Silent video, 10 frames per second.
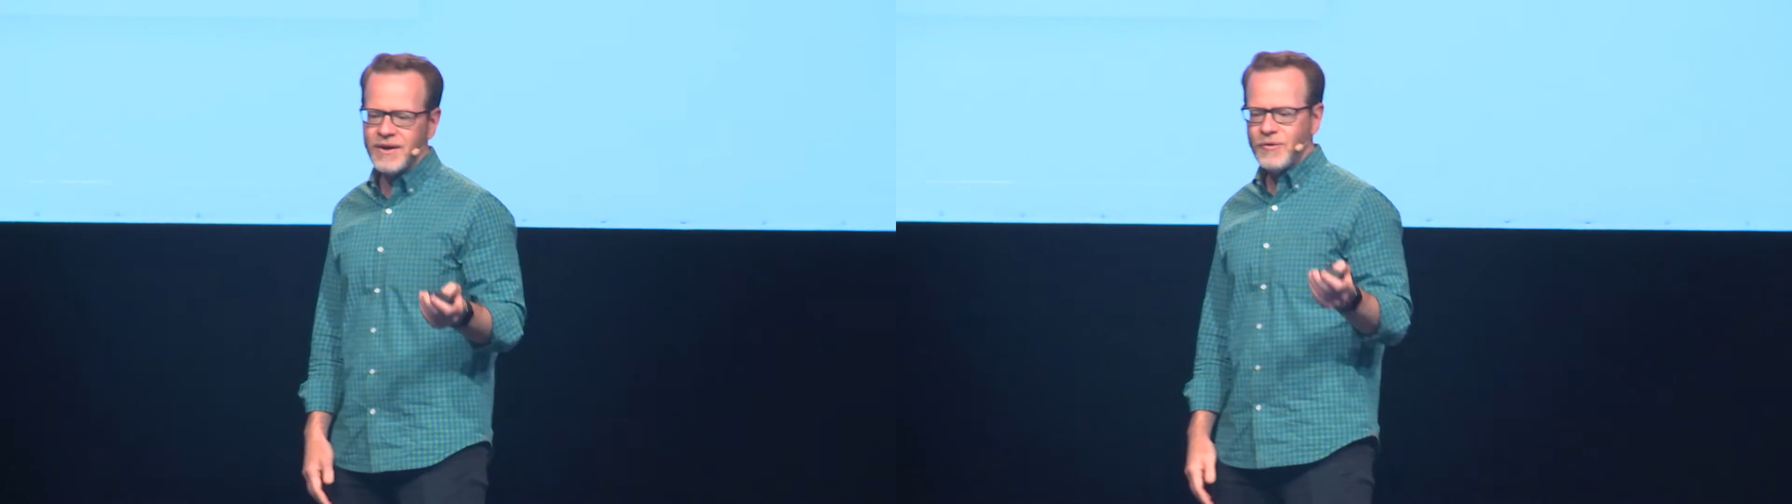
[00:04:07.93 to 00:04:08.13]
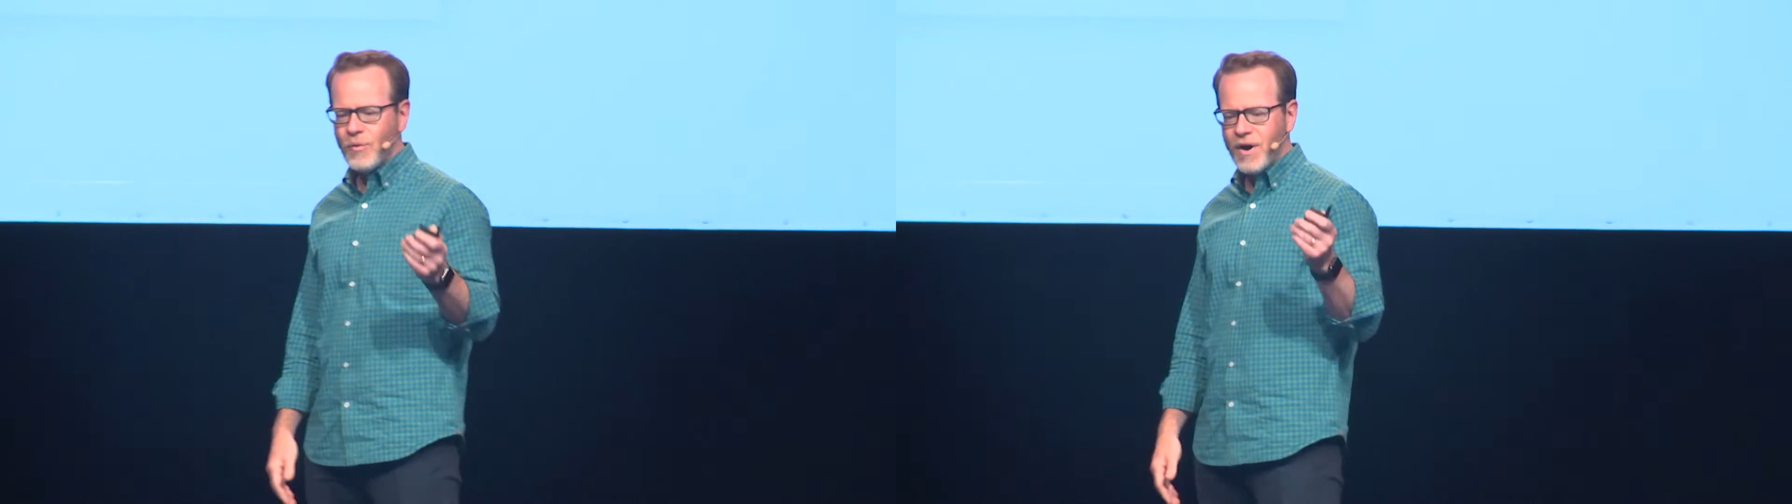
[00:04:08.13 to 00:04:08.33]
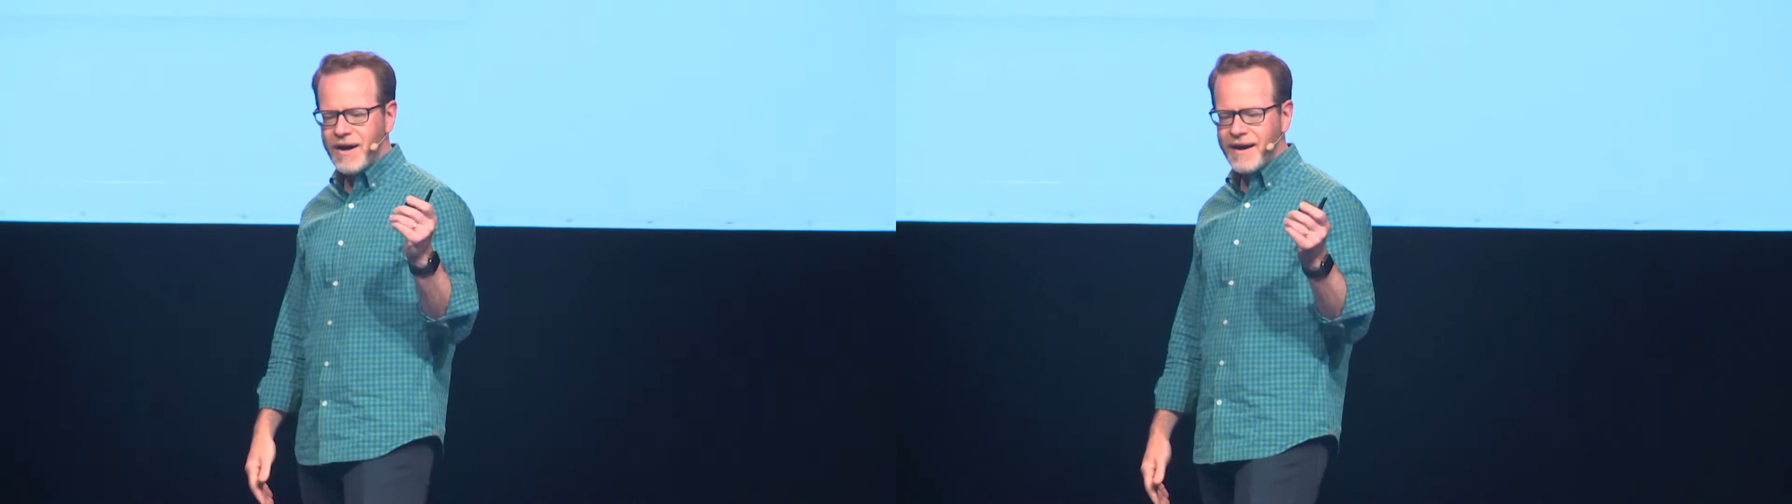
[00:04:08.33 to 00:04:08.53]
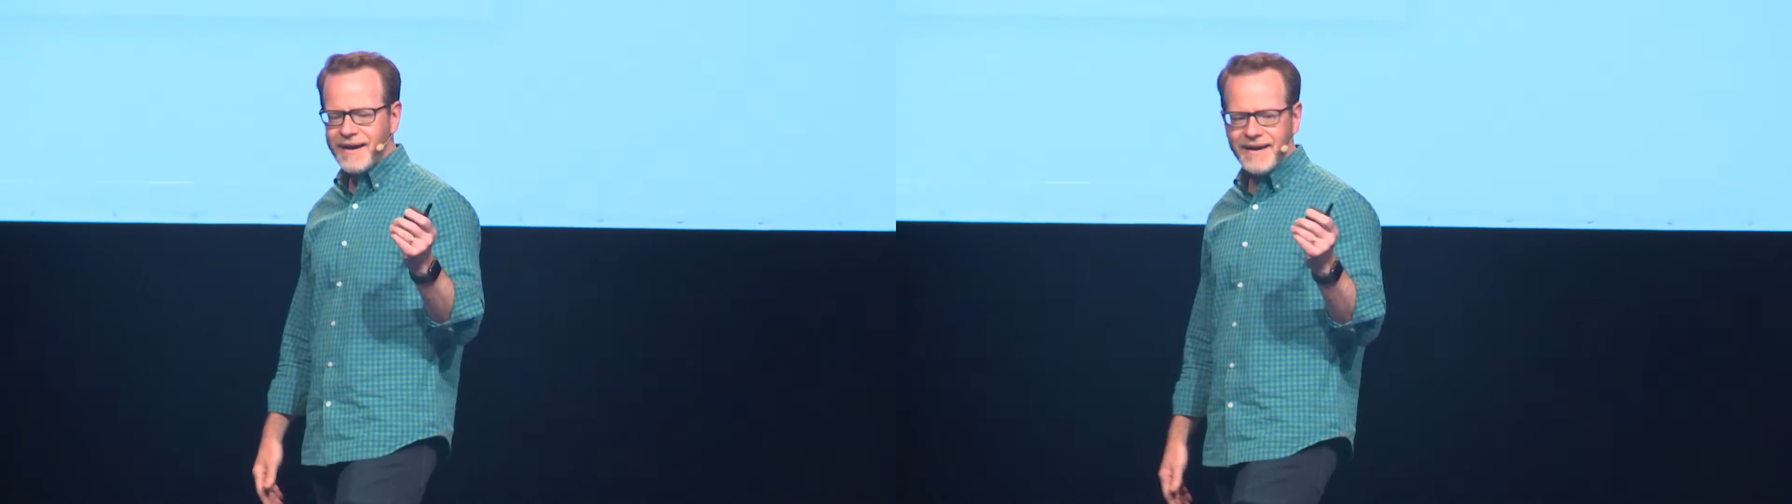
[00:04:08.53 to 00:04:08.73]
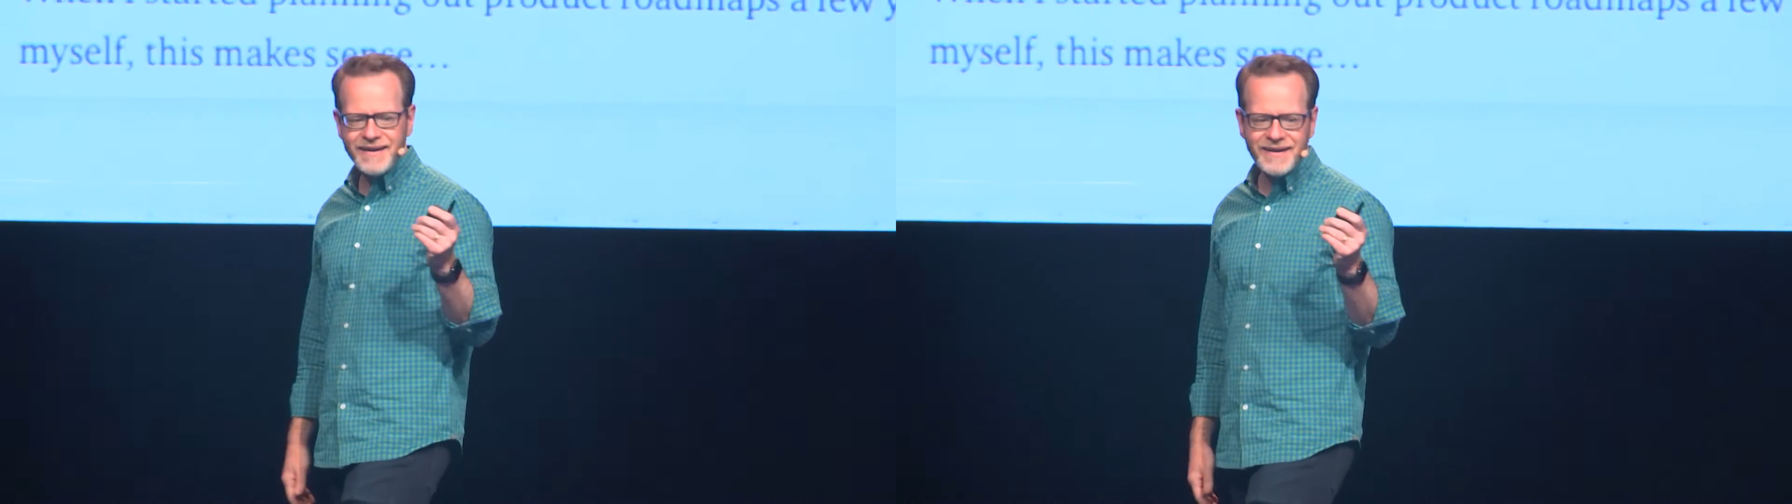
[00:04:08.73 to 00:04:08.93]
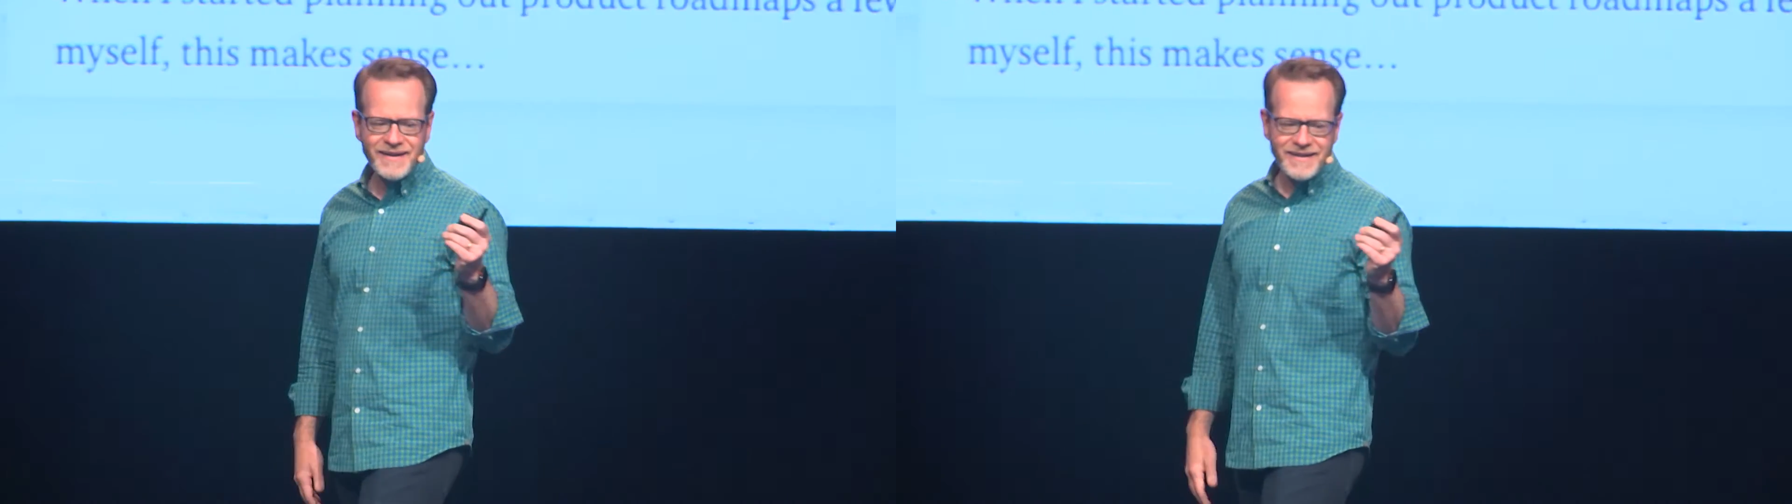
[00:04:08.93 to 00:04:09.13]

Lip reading: why